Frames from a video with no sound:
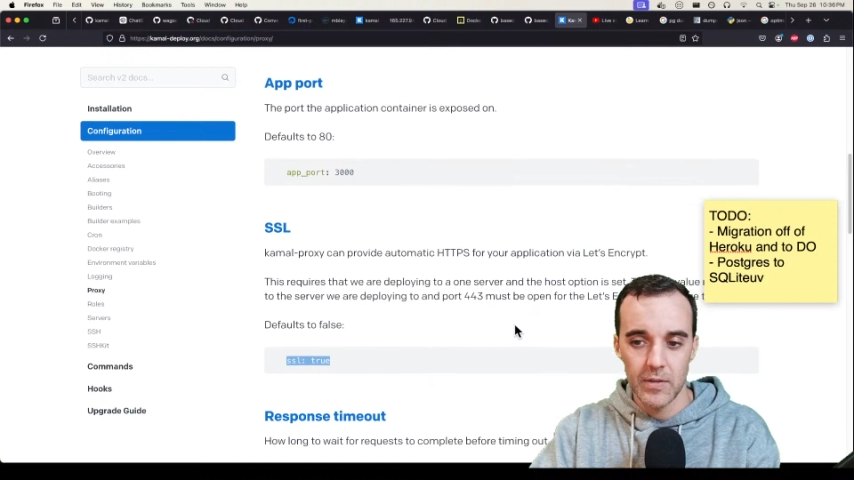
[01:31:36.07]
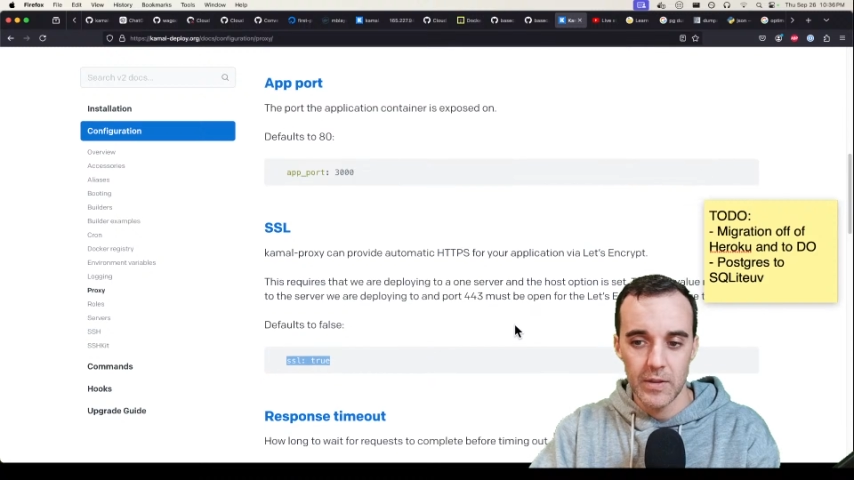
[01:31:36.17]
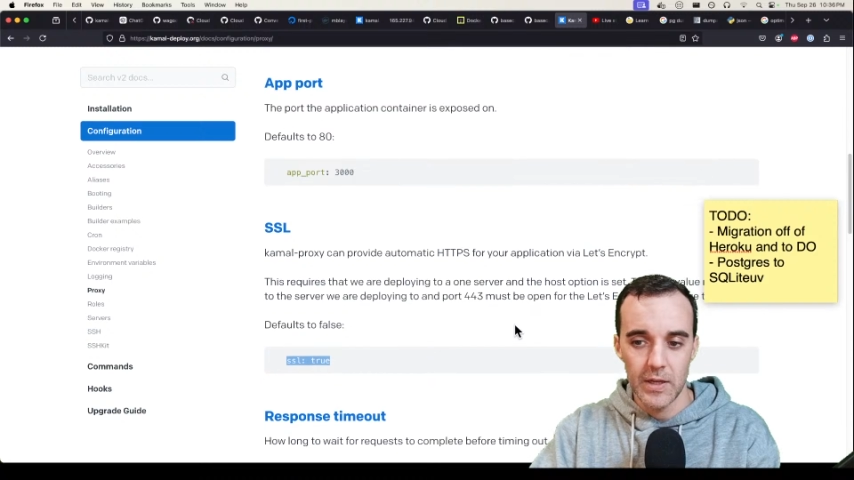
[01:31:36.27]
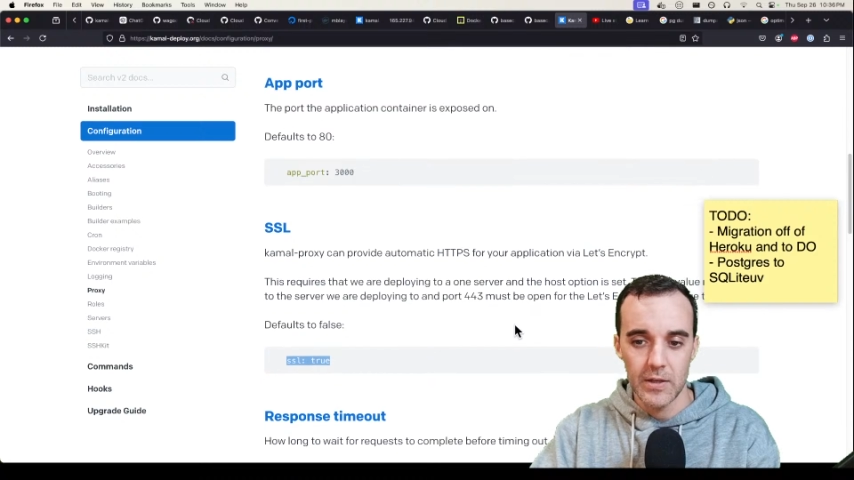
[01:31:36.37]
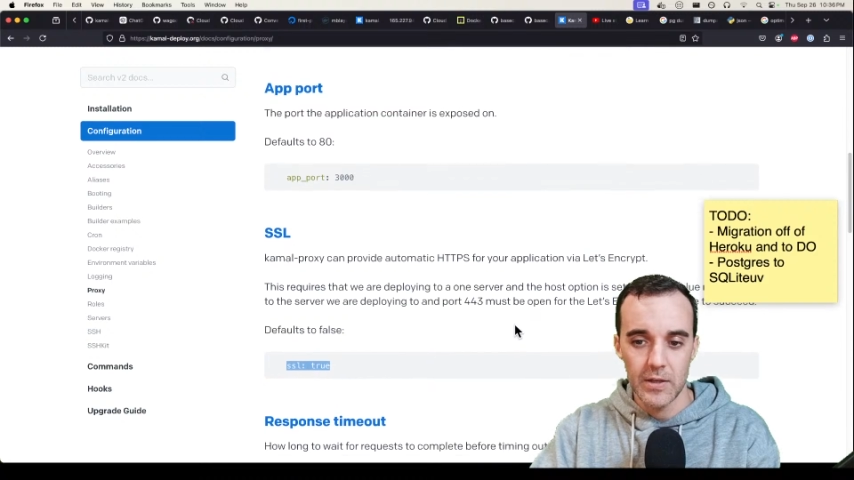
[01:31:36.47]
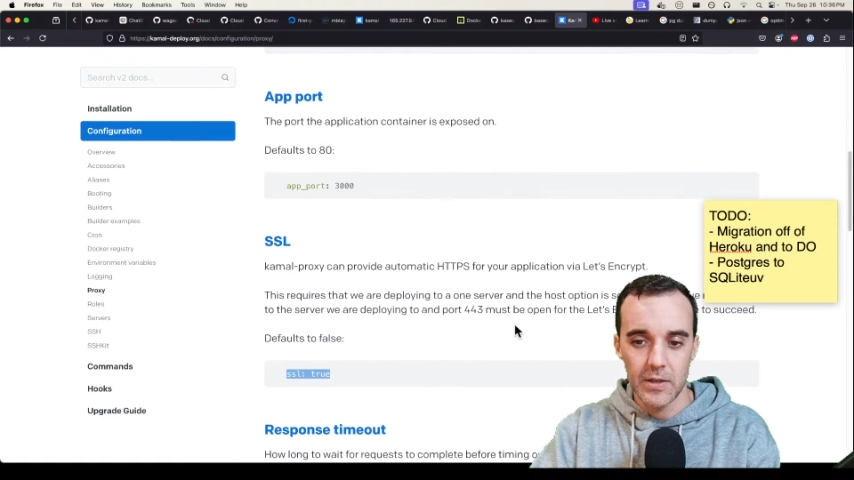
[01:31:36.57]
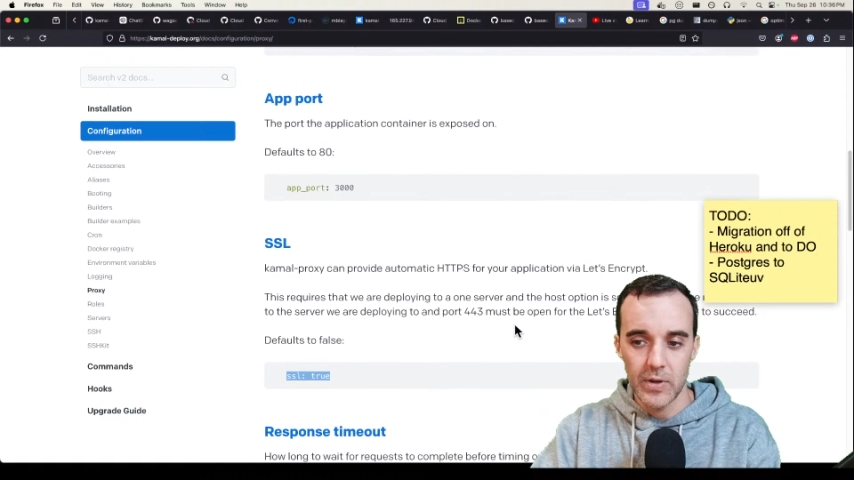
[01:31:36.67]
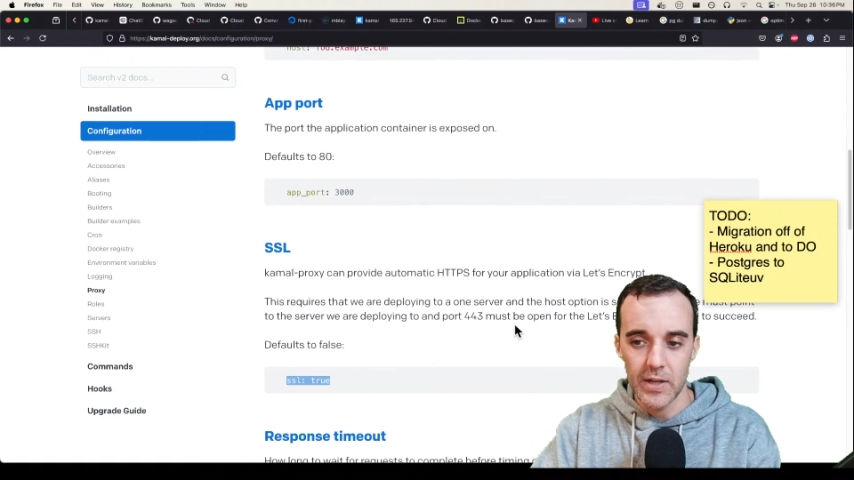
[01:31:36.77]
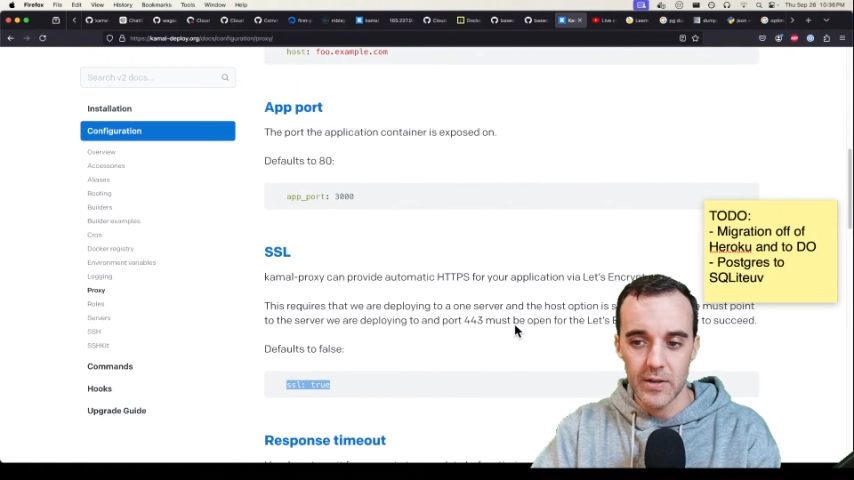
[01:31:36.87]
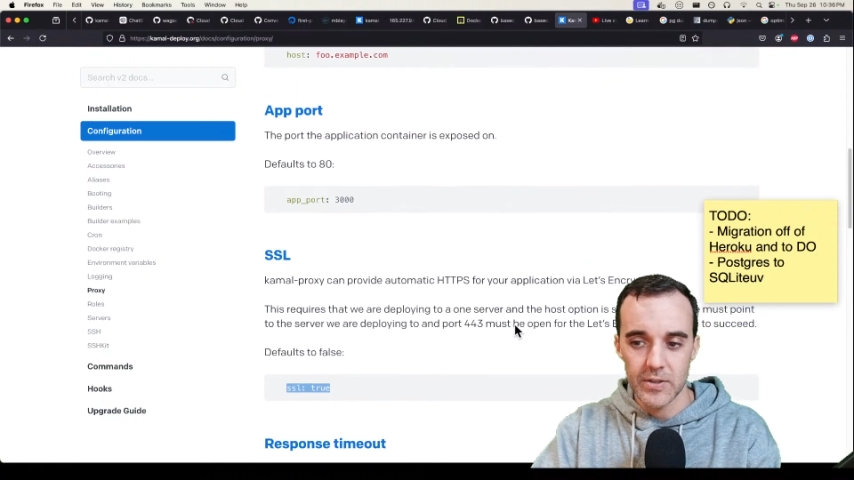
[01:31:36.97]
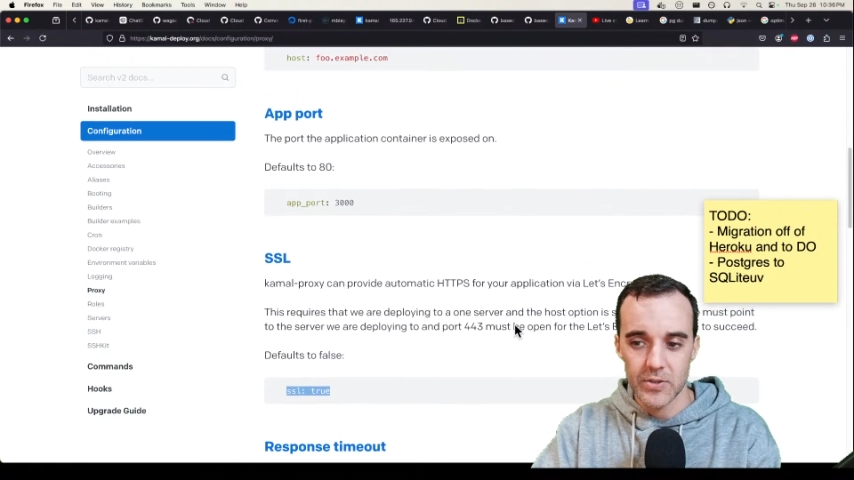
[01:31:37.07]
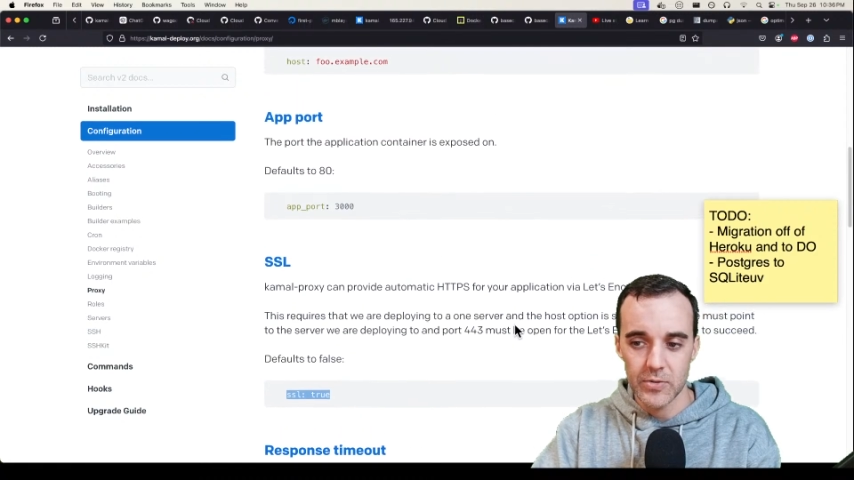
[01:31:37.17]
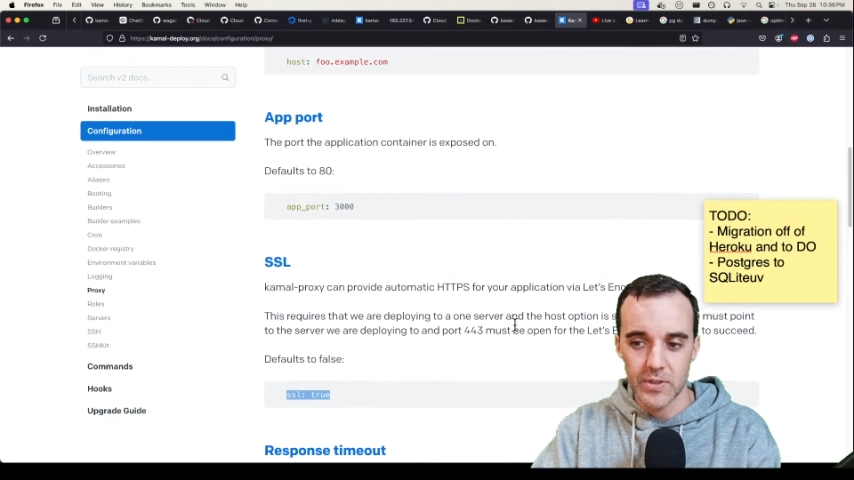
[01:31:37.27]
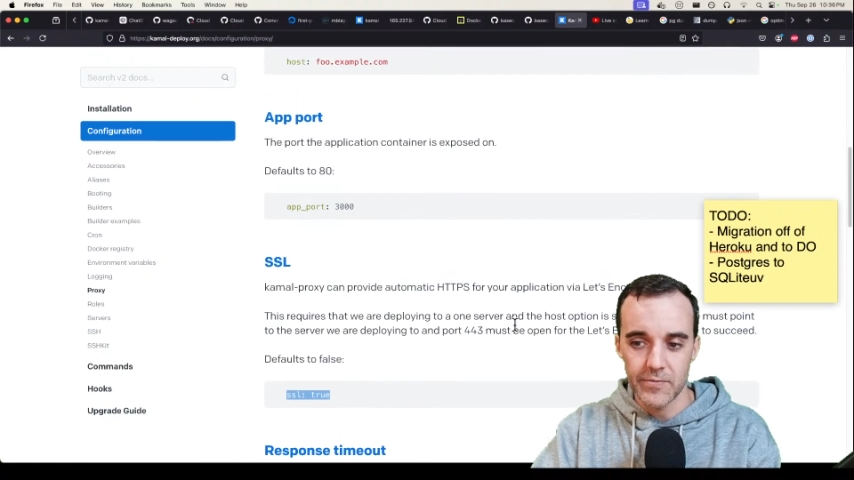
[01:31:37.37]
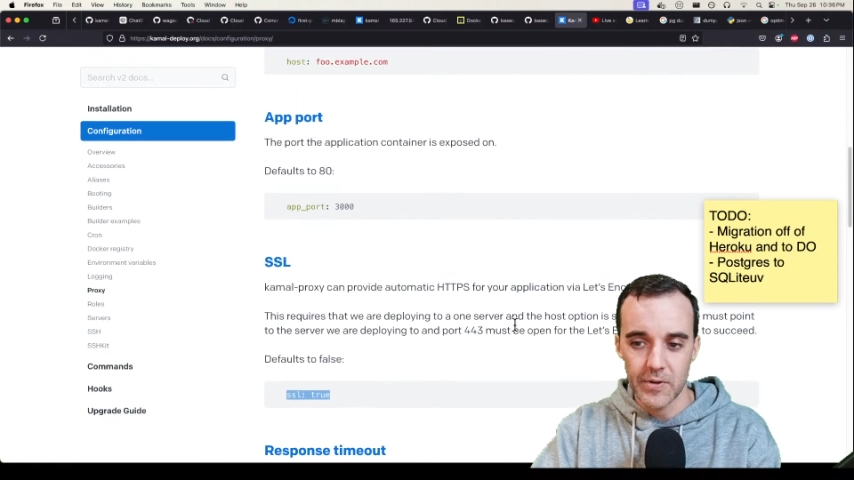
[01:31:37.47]
then you get a
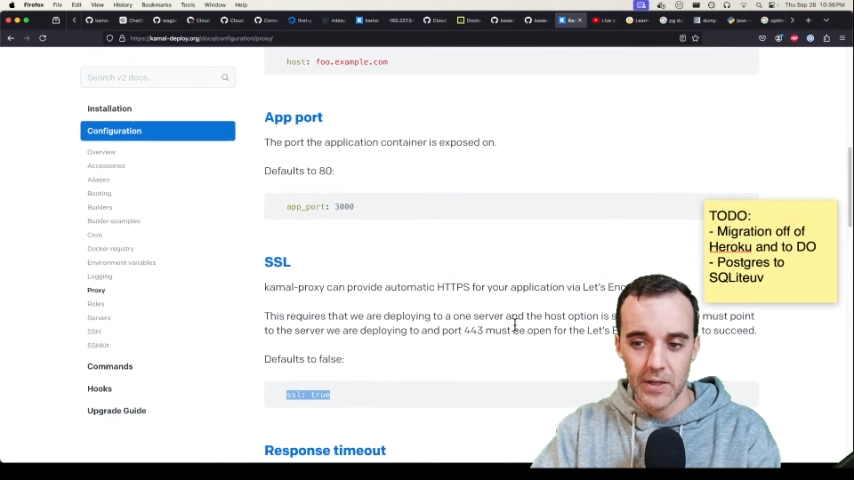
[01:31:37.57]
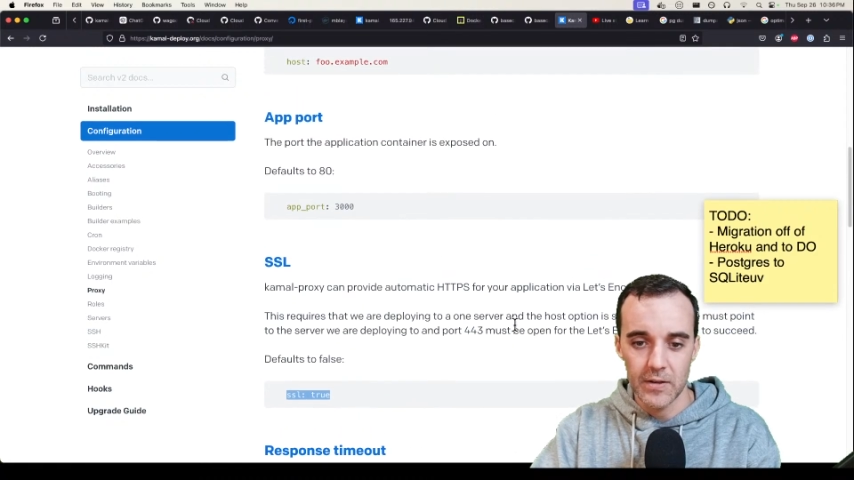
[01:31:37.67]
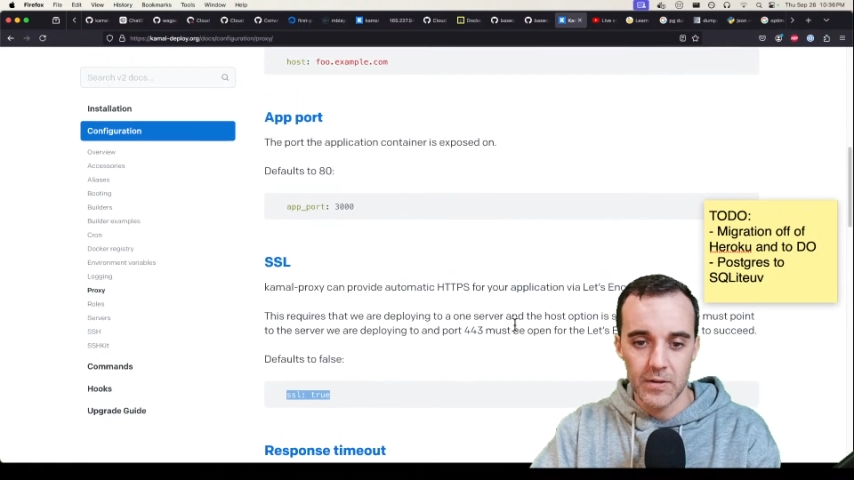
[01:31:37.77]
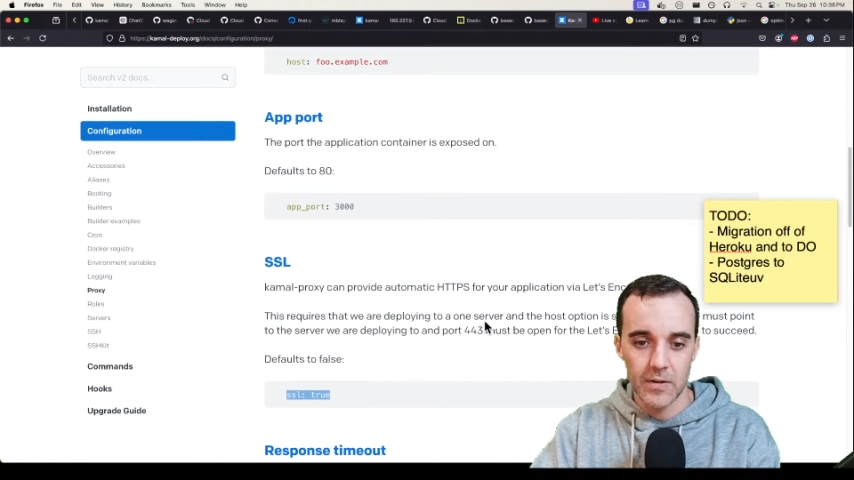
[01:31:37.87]
certificate